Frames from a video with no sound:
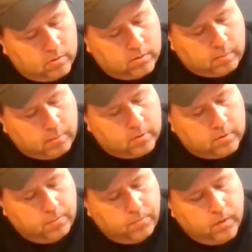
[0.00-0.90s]
Dorr's
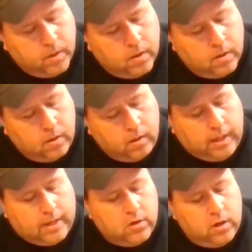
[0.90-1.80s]
numbers,
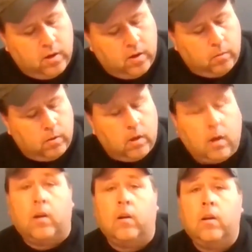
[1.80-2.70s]
Legendary
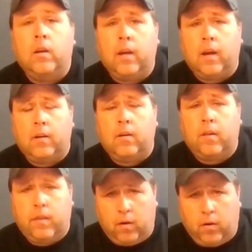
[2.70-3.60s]
100, he got
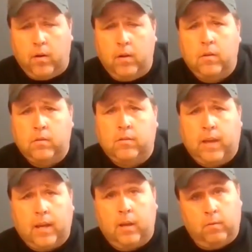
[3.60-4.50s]
3rd.
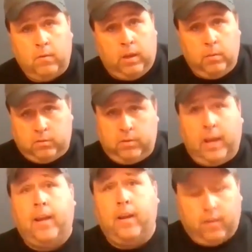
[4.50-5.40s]
Second, he was
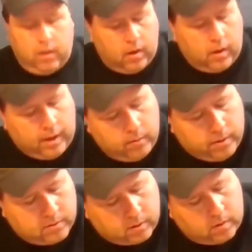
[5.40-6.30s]
2nd until a late
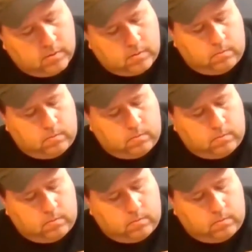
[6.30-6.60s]
restart.